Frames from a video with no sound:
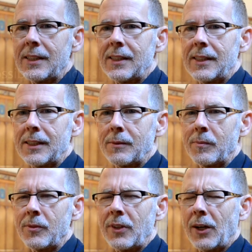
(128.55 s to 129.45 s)

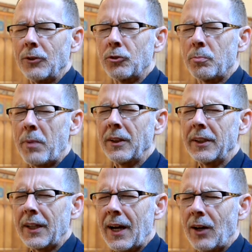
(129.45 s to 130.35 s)
Now,
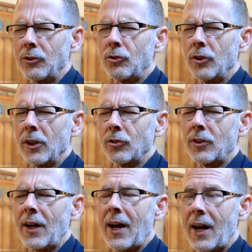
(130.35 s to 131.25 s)
spelling out just
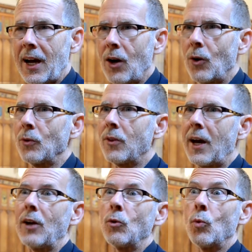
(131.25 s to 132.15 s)
how
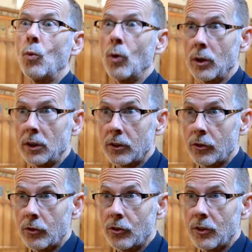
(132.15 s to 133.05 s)
that
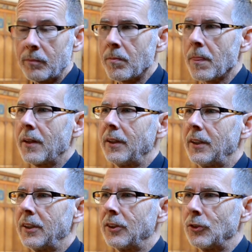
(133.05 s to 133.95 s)
works
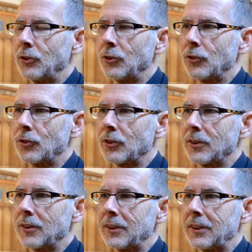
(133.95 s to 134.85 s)
is
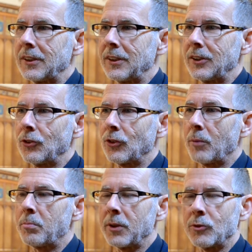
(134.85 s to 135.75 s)

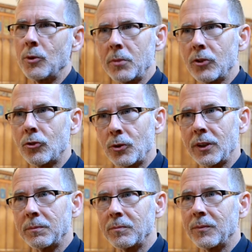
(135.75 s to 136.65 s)
a bit of a
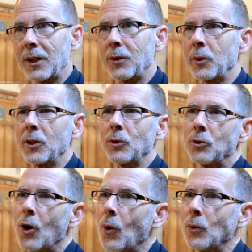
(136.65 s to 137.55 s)
mystery. We
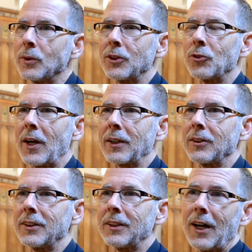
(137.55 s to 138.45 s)
don't know
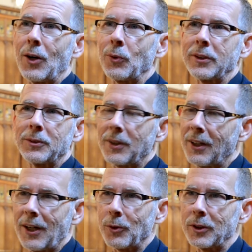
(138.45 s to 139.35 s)
exactly how it
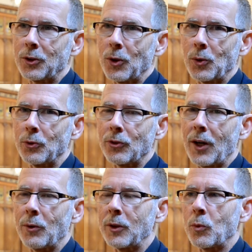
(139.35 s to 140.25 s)
goes,
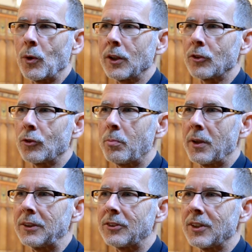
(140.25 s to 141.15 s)
how it works,
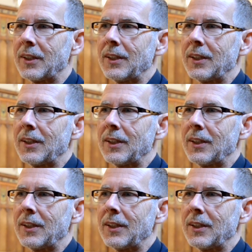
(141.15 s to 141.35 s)
but